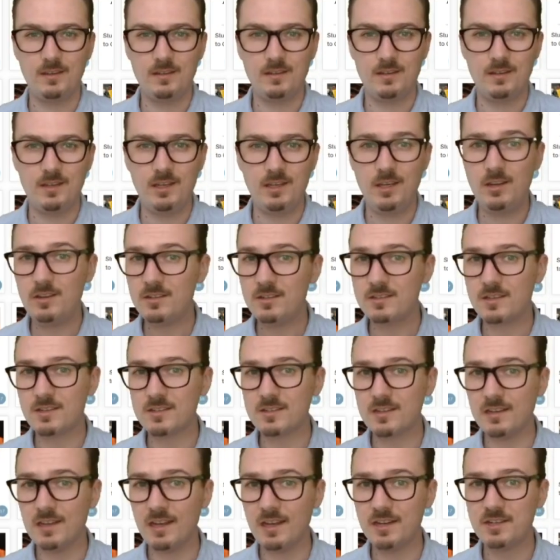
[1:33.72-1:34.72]
Here's a
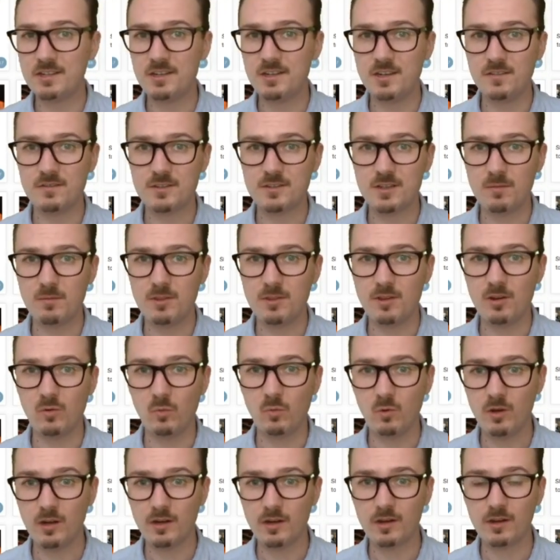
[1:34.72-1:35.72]
selection of some of
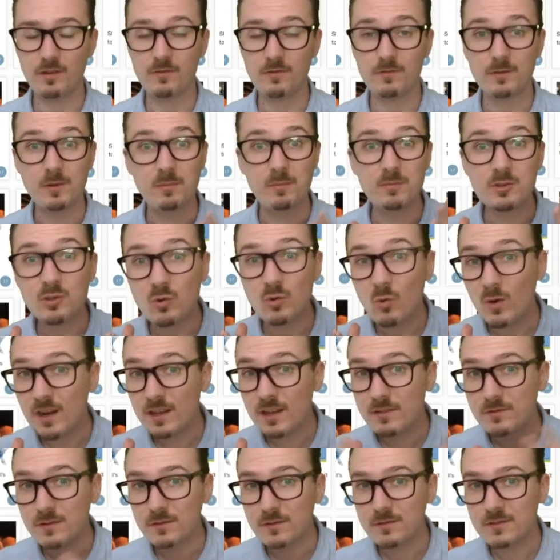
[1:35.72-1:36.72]
their work from
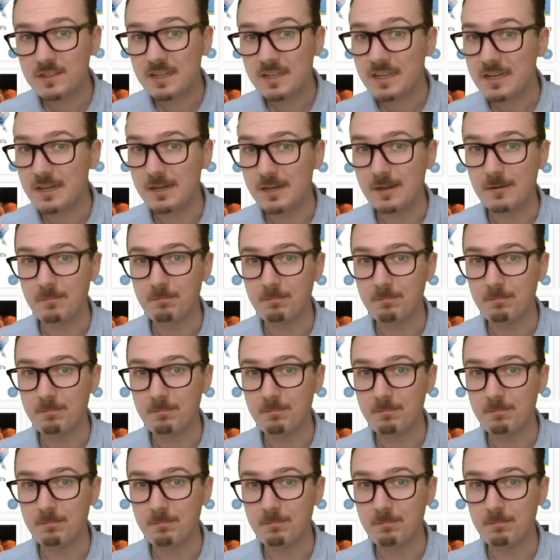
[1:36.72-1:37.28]
2015.